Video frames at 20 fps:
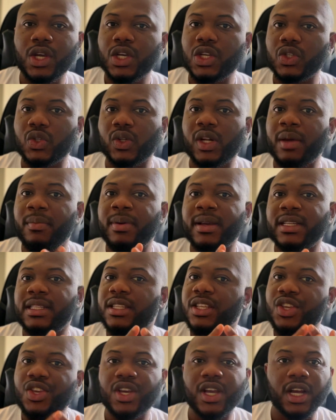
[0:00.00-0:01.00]
So the best
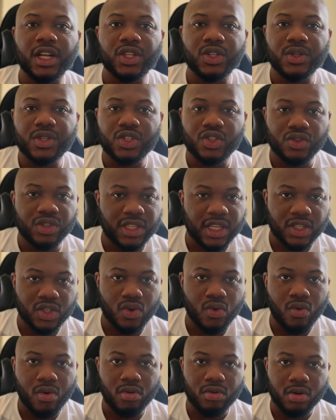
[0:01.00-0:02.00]
thing you can do is to just
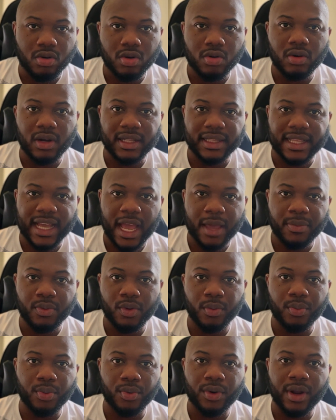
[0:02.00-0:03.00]
go on Google and type your
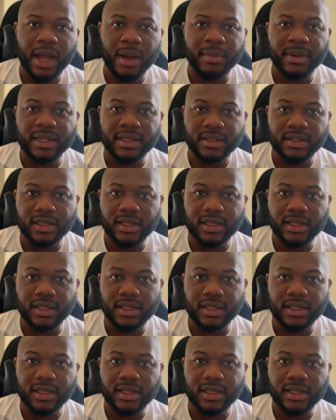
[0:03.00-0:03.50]
program and